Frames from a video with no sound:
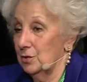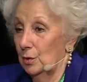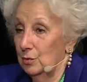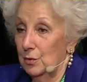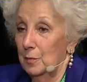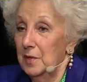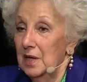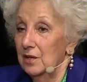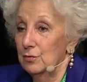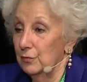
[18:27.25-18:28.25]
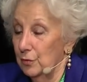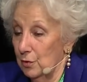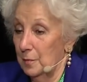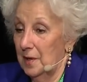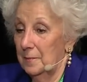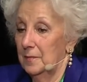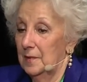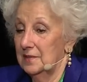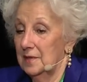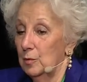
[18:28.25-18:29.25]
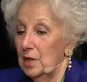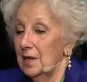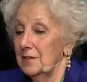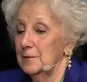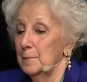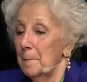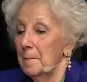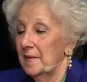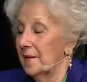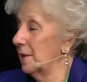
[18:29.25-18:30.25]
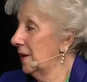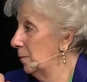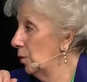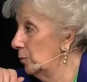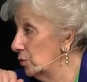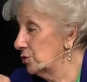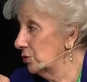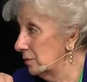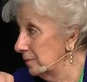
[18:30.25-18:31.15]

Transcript: Each body has its dynamism, its forms and shapes.